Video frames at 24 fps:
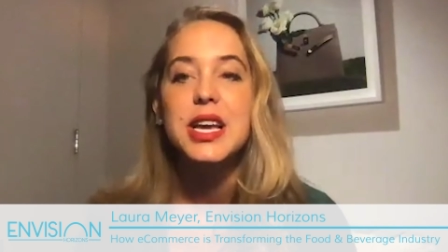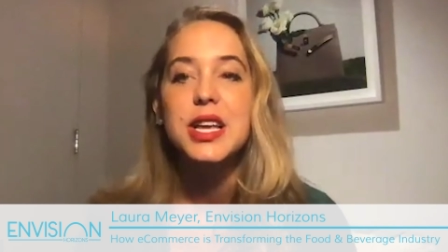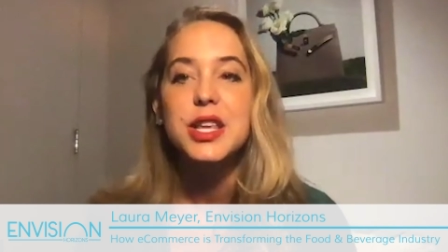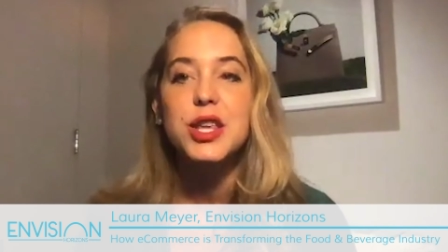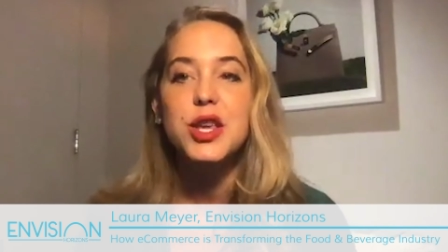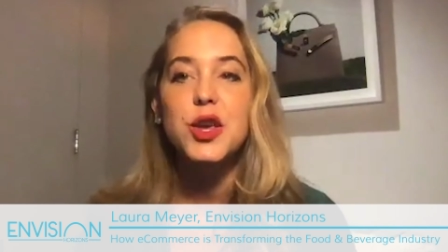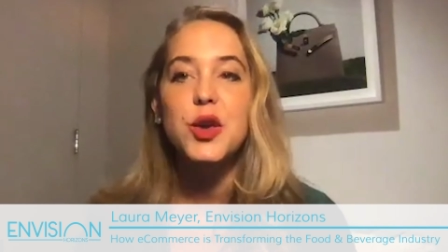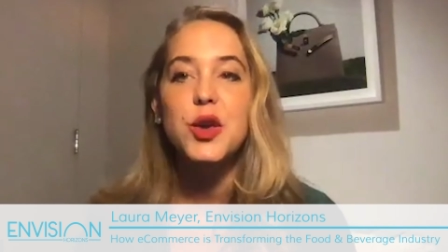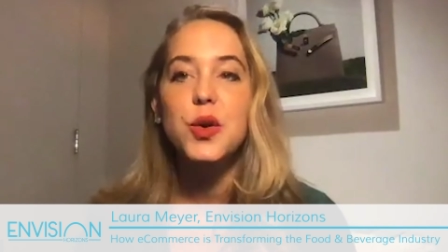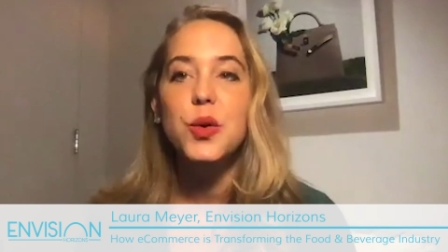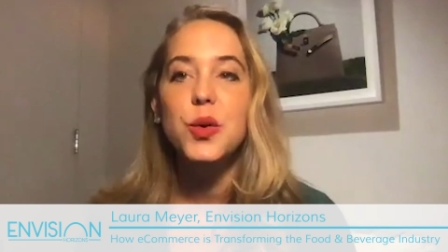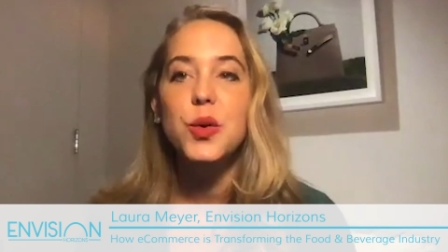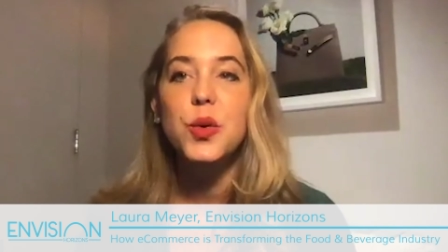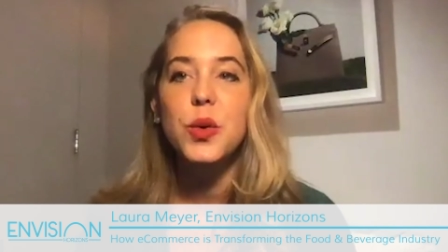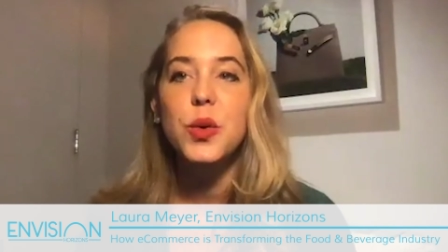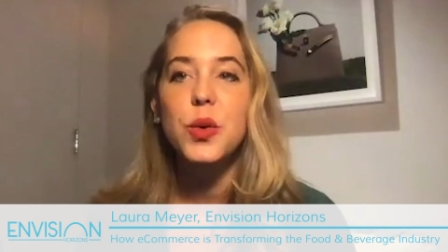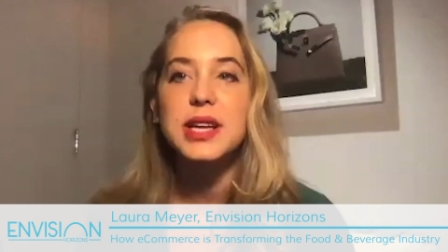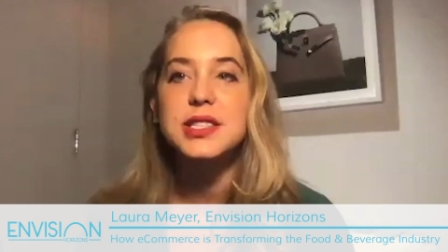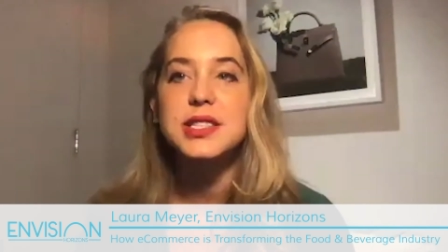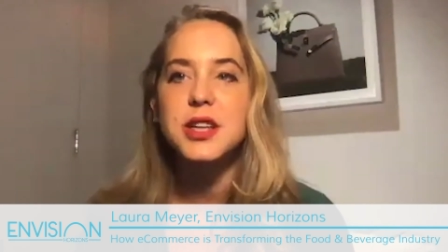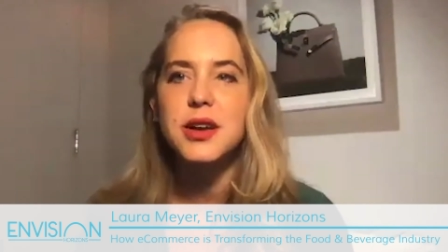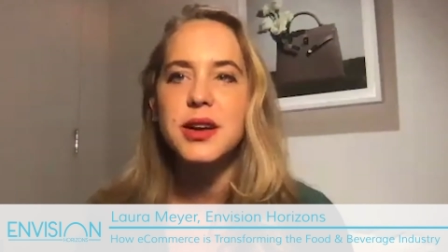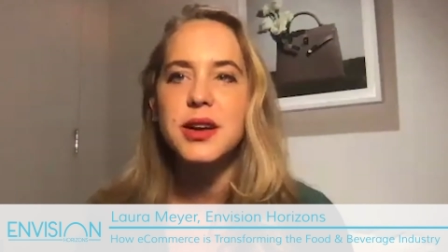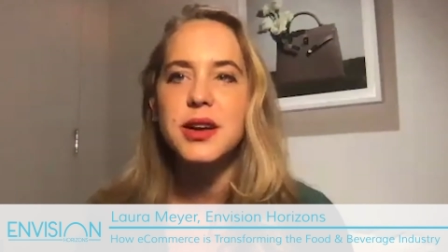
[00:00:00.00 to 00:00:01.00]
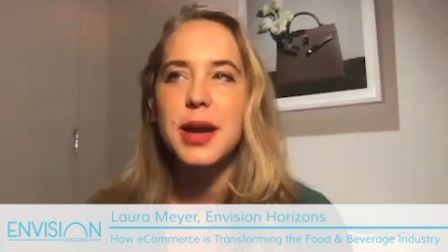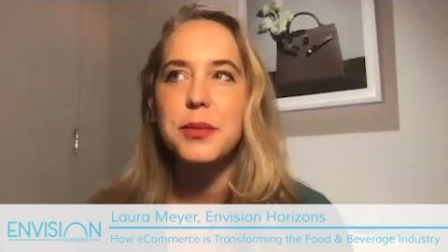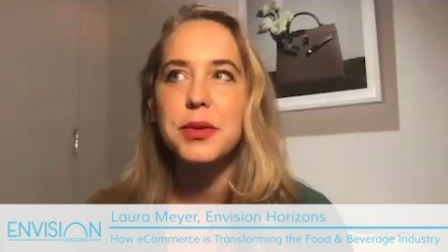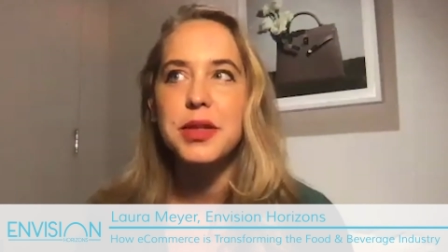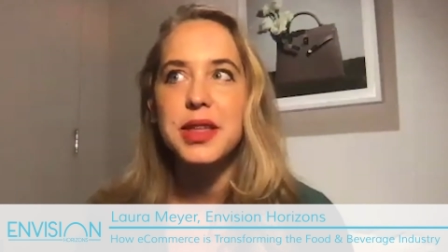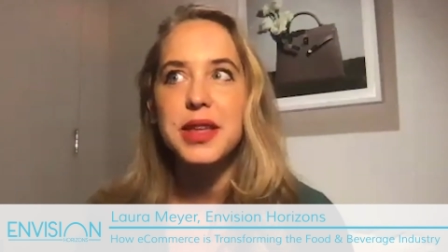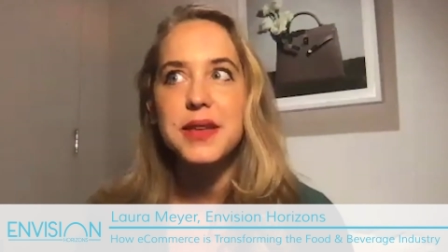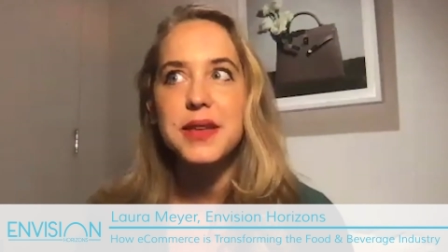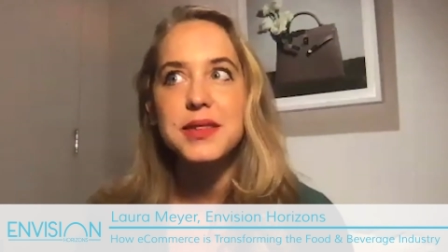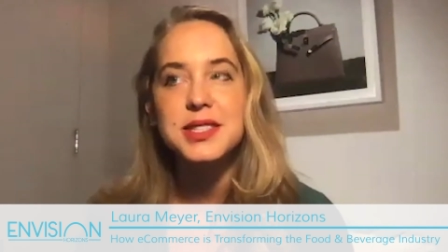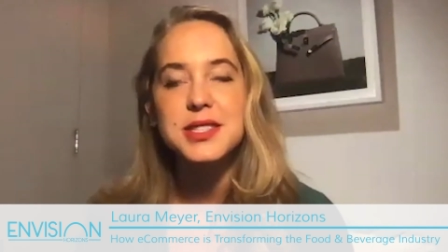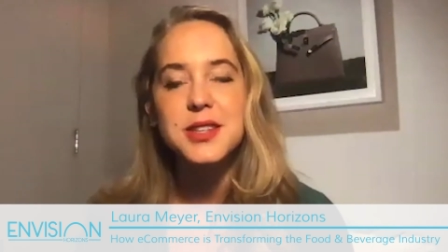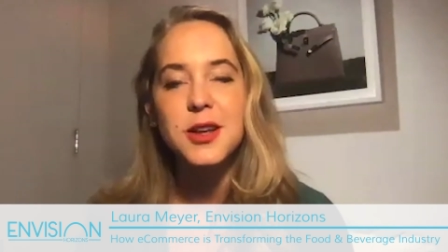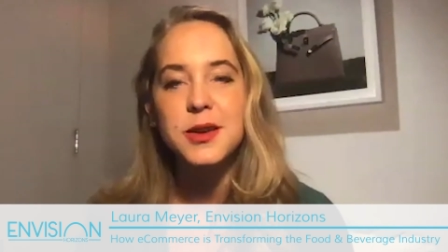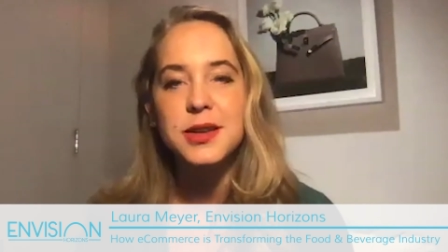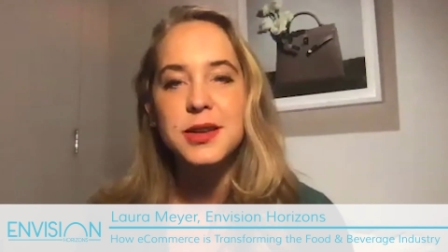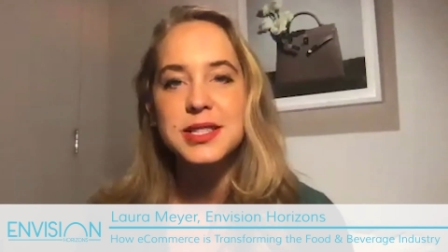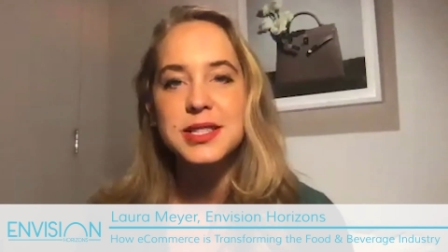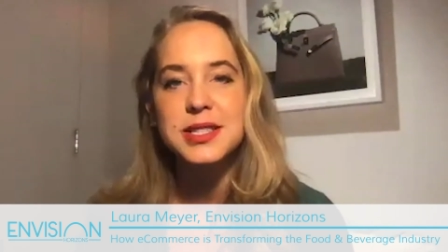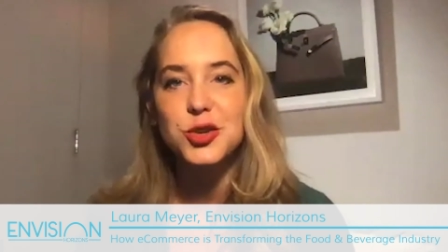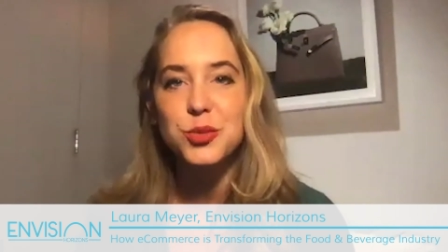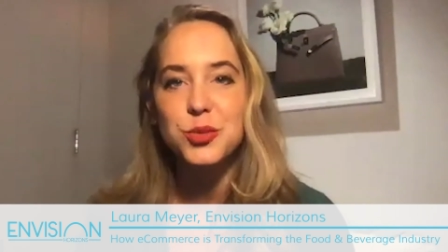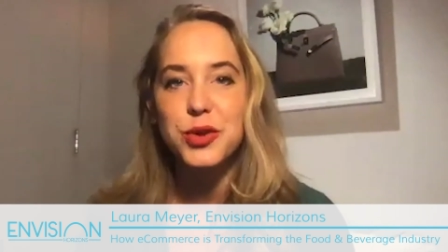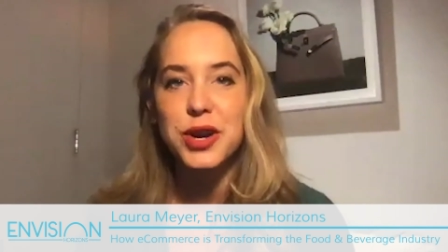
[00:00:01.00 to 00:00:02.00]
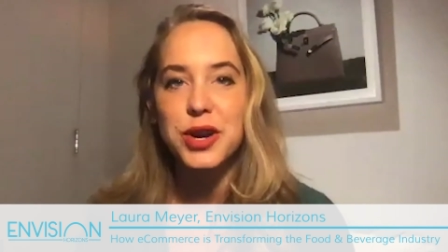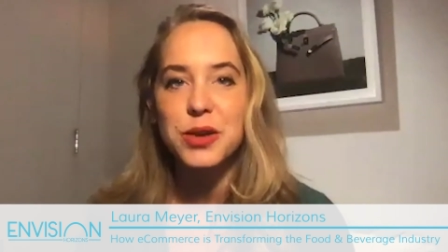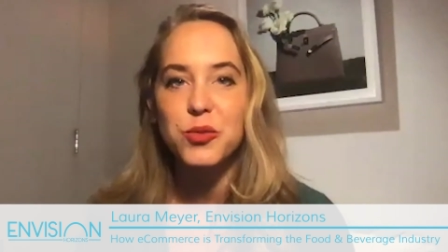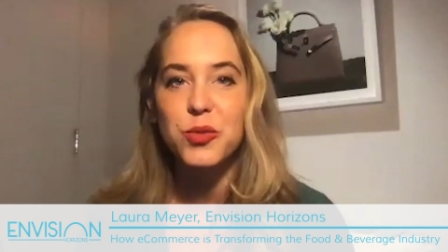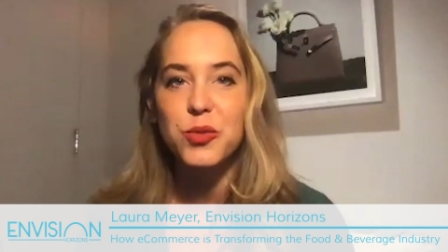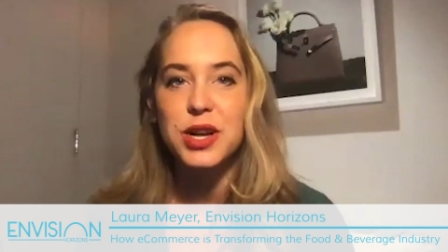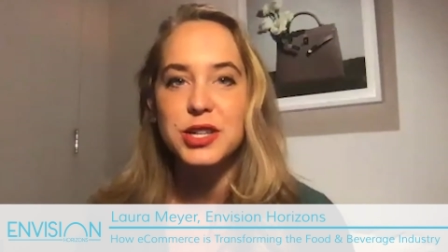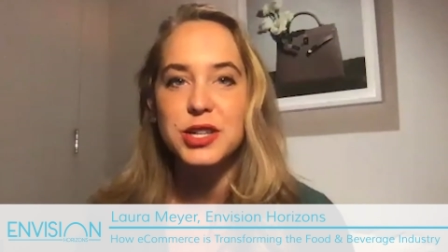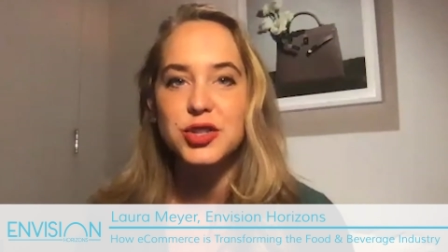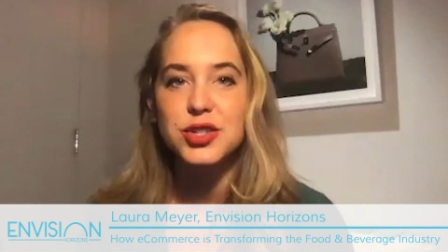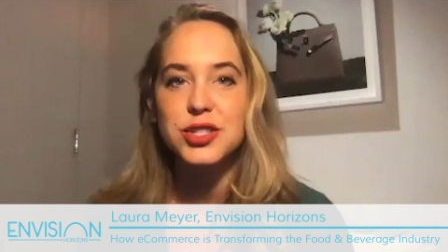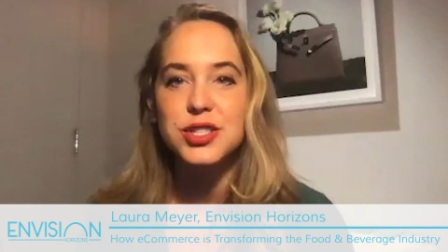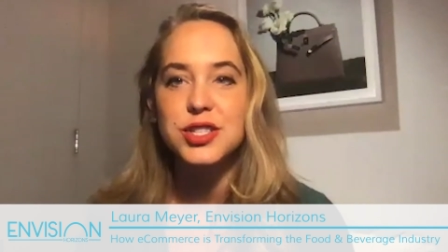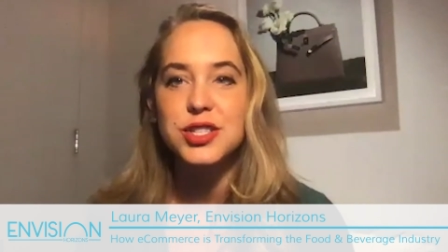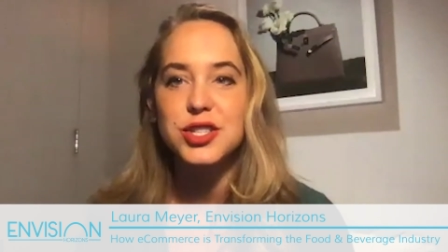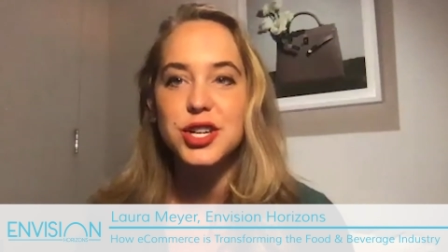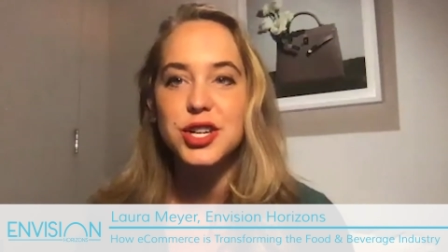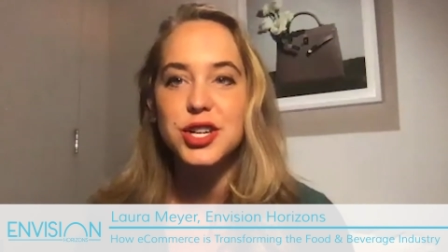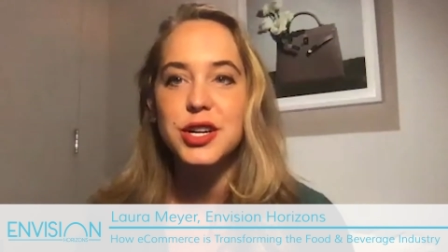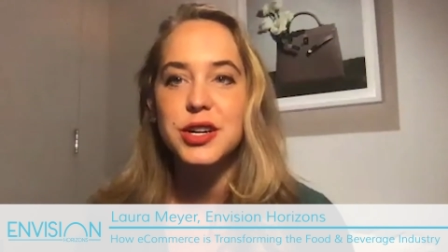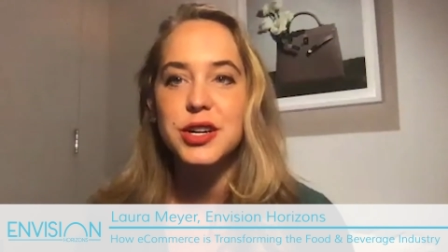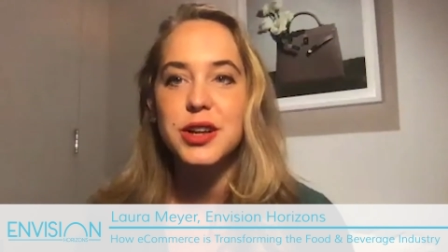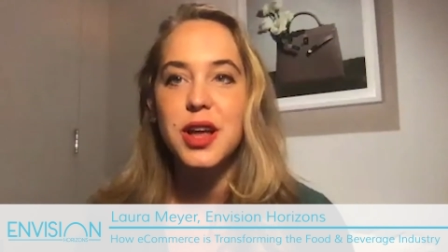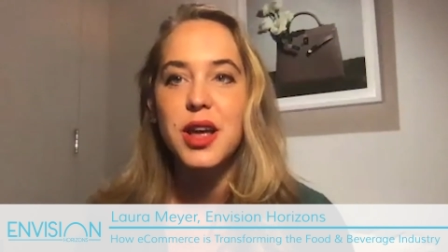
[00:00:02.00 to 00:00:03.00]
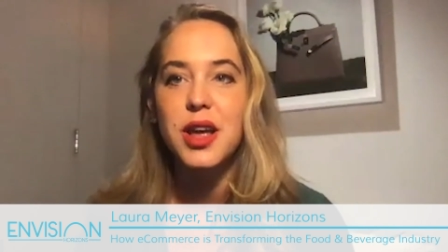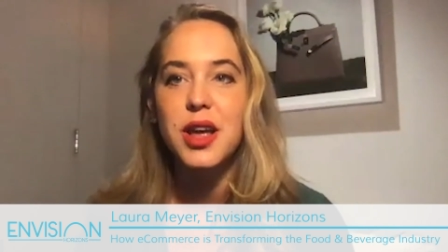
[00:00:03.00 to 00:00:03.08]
I believe as long as you're brand registered,